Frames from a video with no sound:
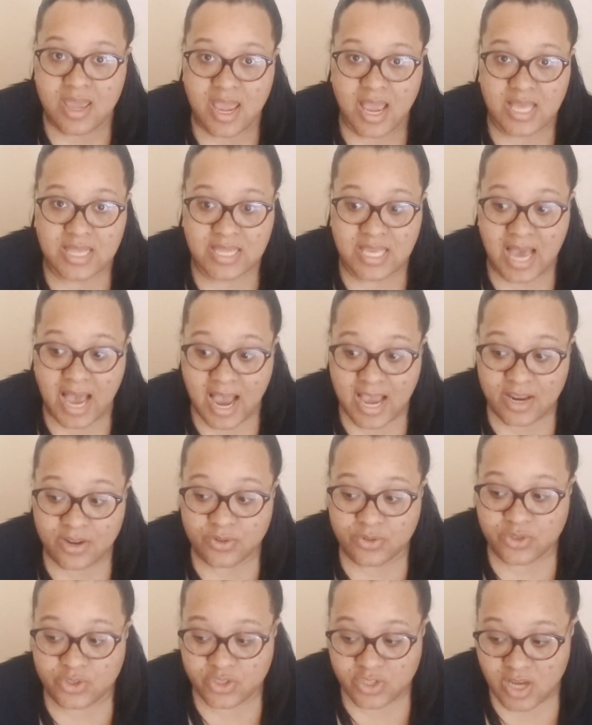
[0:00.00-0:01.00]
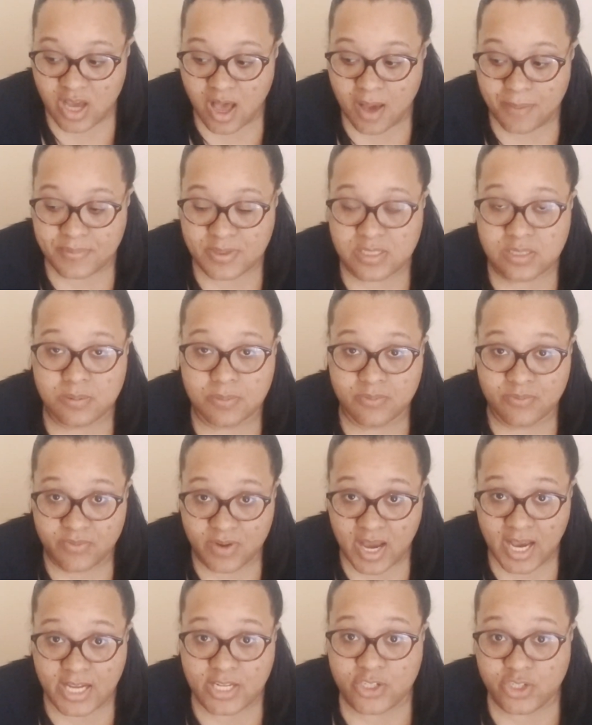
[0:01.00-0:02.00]
And the idol's job is to
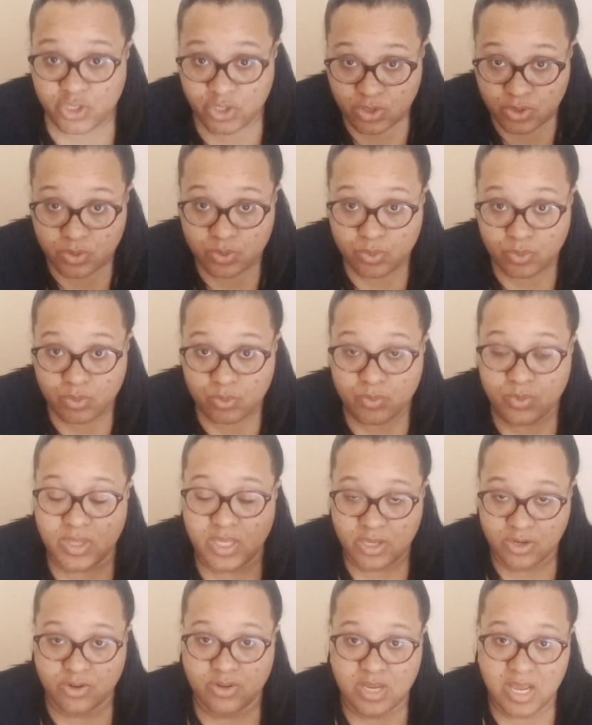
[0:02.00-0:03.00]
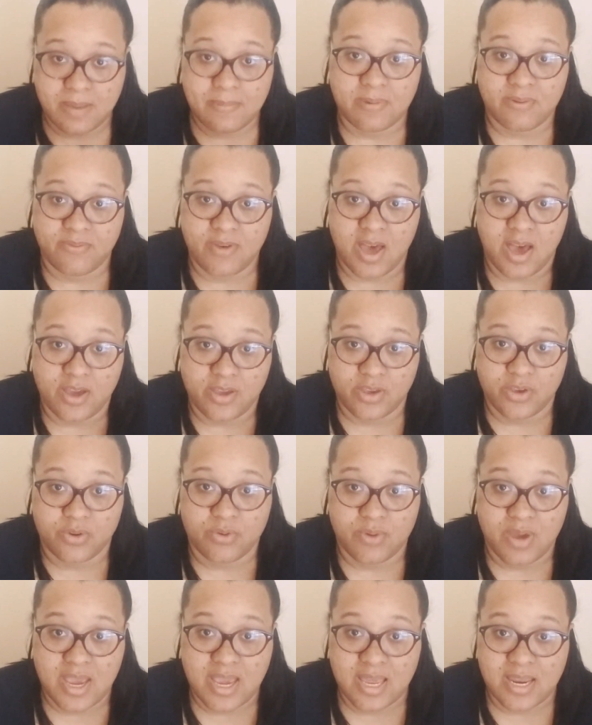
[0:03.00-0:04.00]
provide you with entertainment
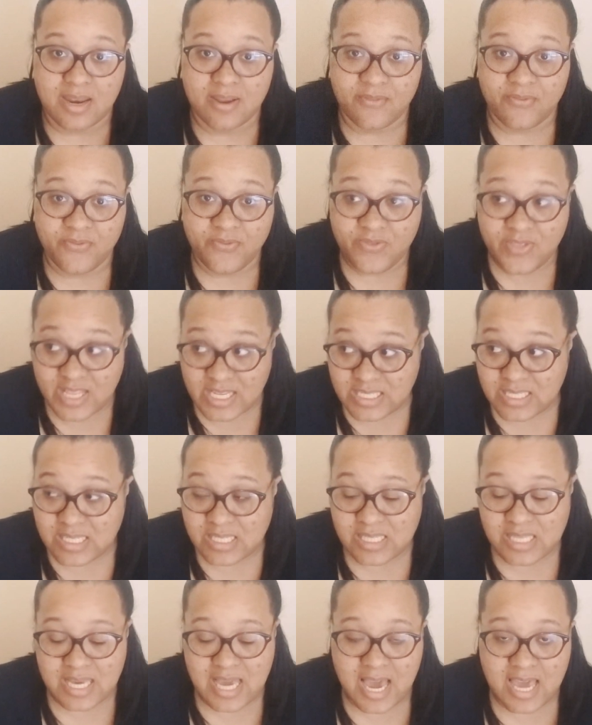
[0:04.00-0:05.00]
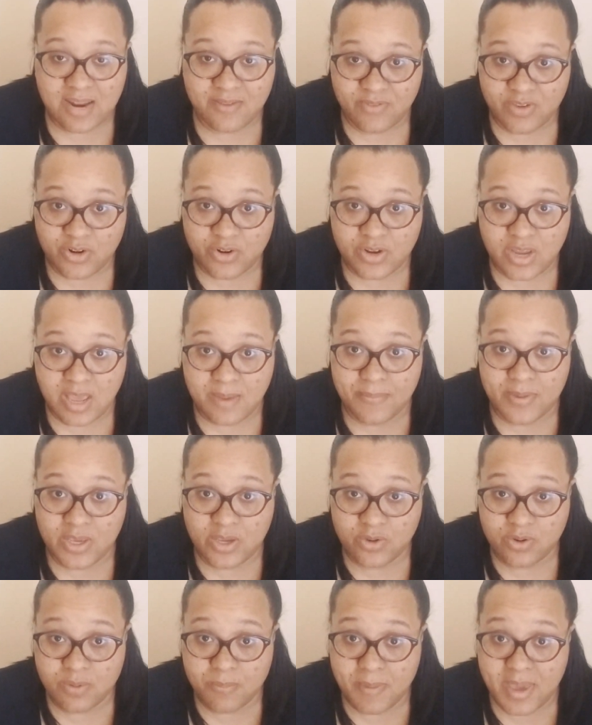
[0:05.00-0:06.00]
value. And if this is the kind of entertainment
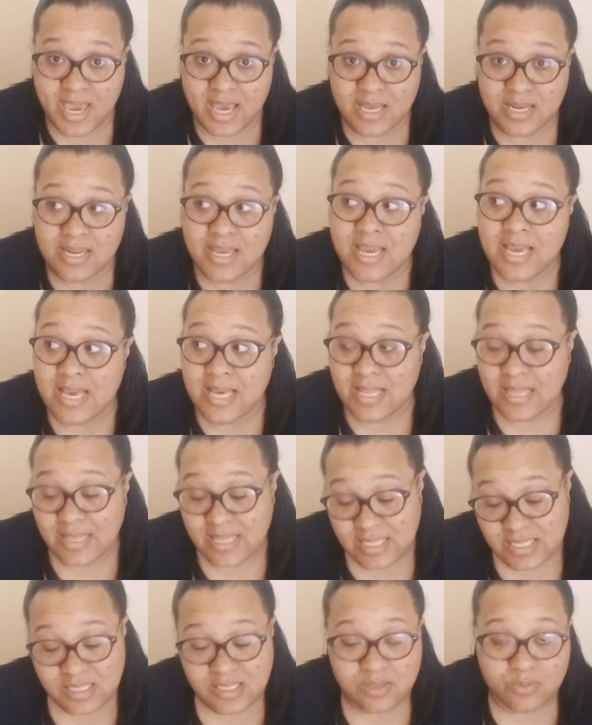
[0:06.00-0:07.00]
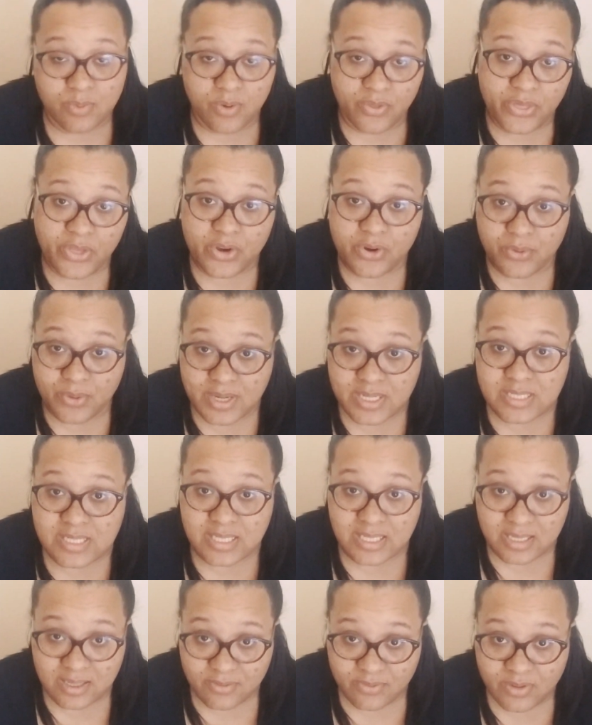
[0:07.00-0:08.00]
you demand, this is what they're going to
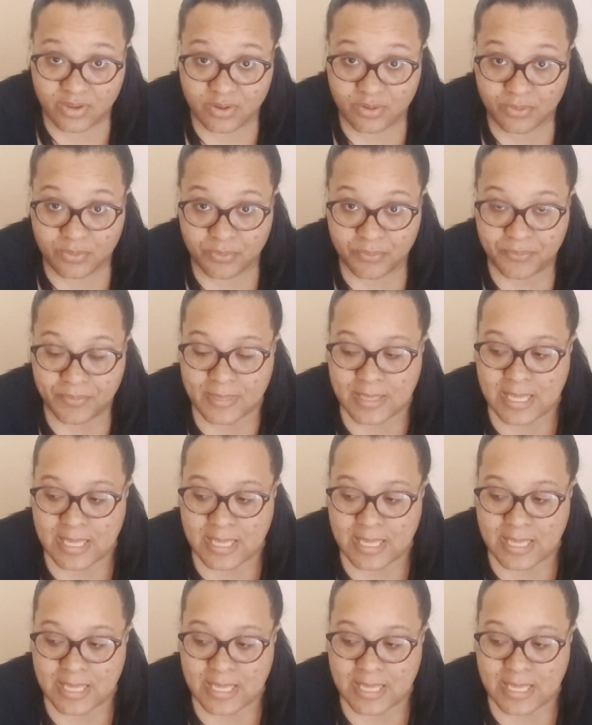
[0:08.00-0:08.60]
give you.